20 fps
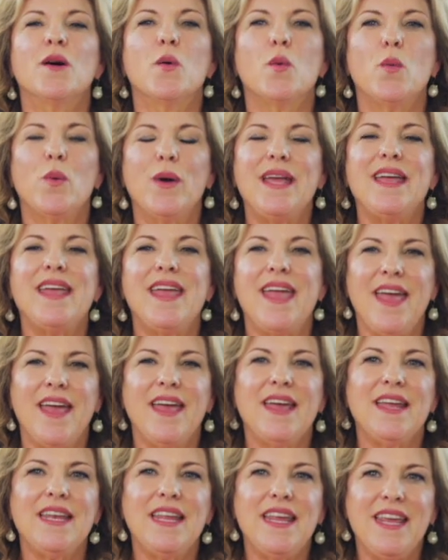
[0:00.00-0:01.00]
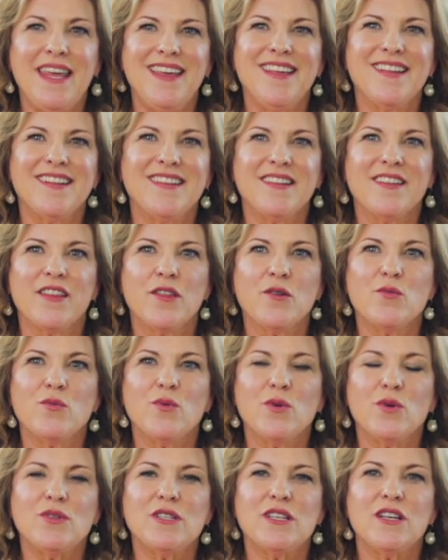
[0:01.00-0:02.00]
we can heal the
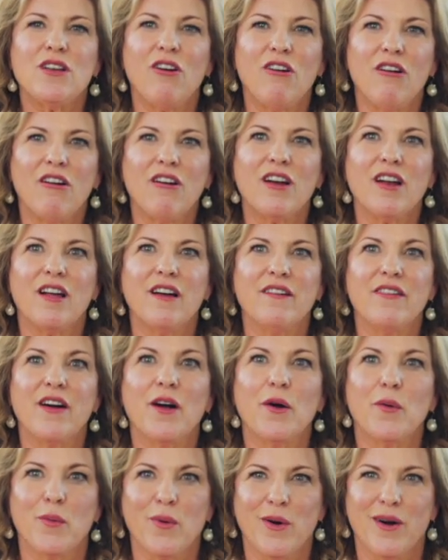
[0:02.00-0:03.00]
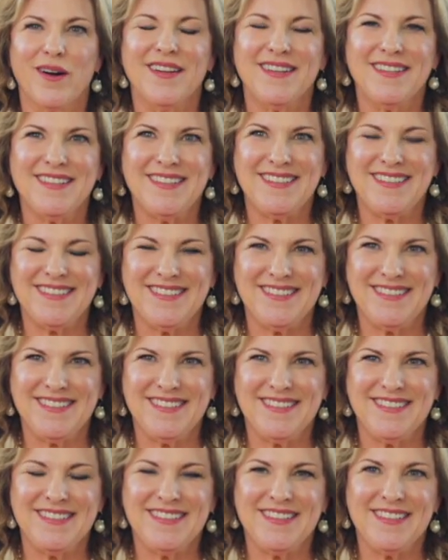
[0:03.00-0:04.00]
wounded heart of our world.
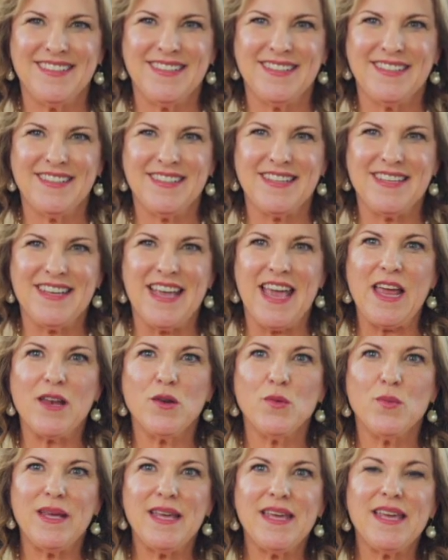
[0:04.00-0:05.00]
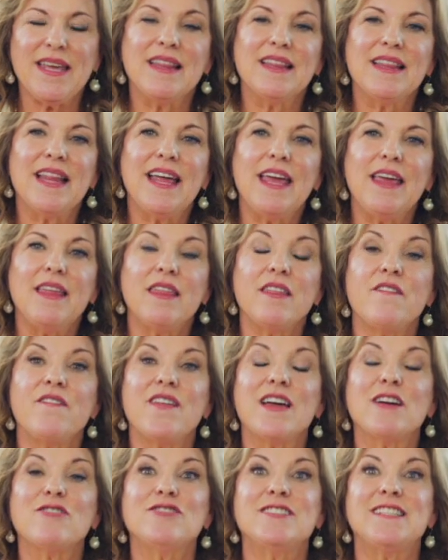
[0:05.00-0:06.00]
And we can lay the
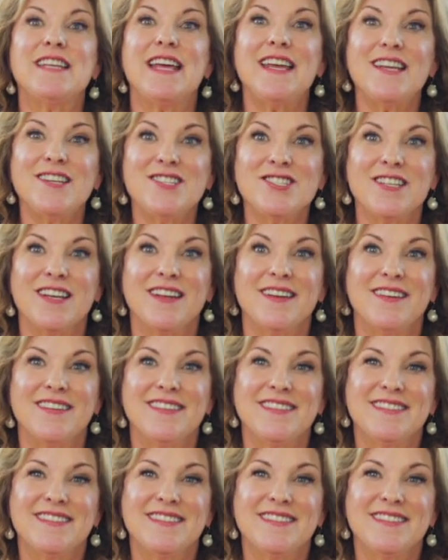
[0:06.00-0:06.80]
foundation